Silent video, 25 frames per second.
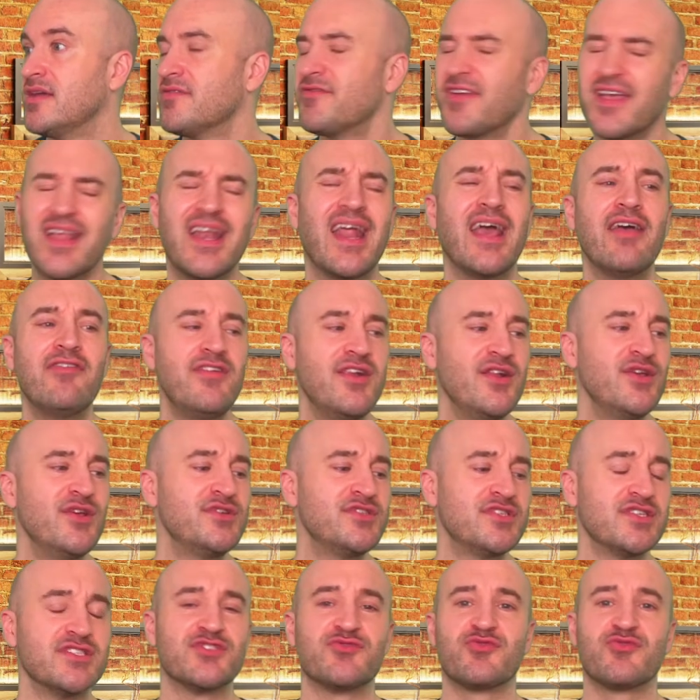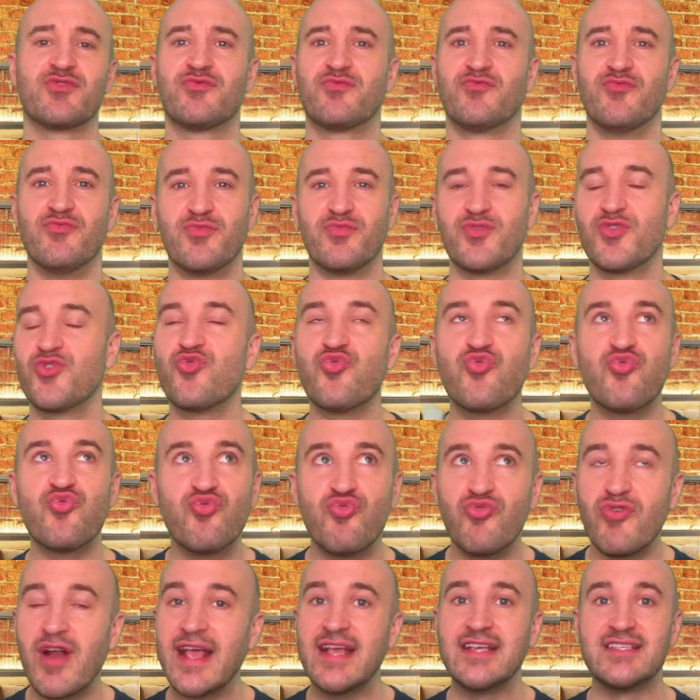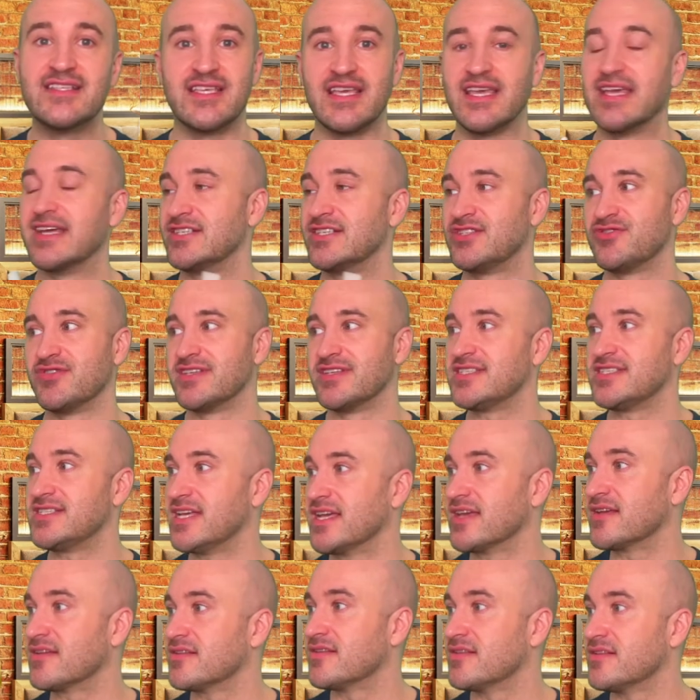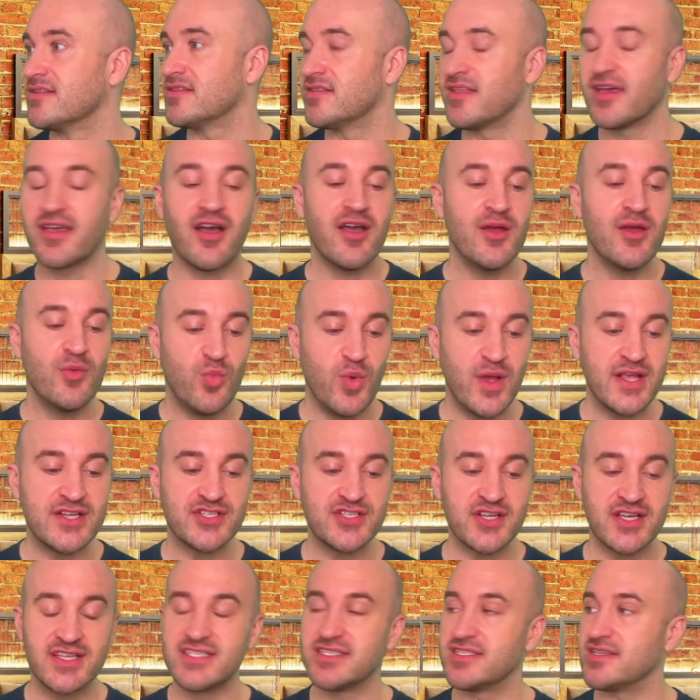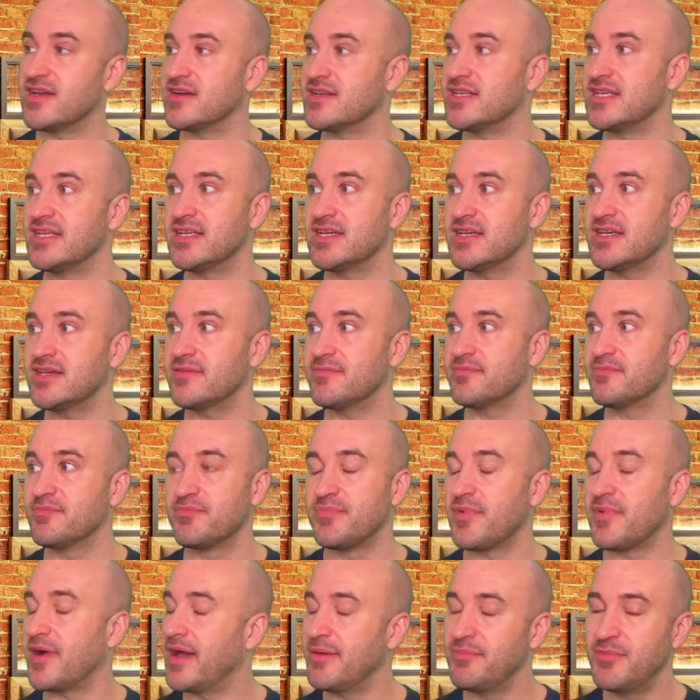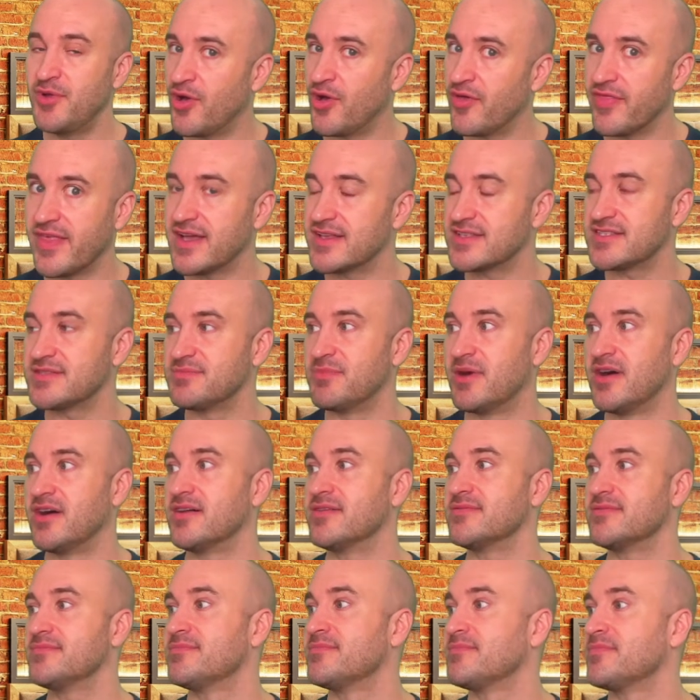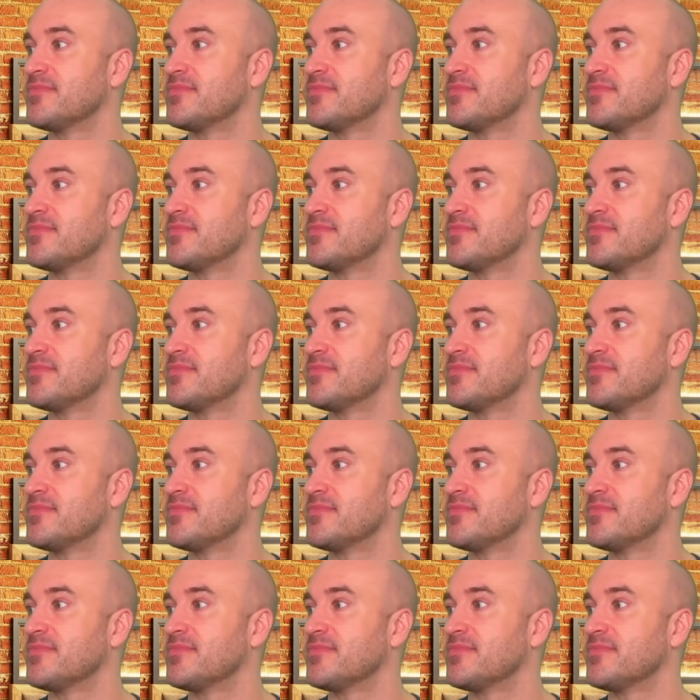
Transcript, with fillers: Fucking evolution's crazy interesting. Like, I wish I studied it. I'm not that smart.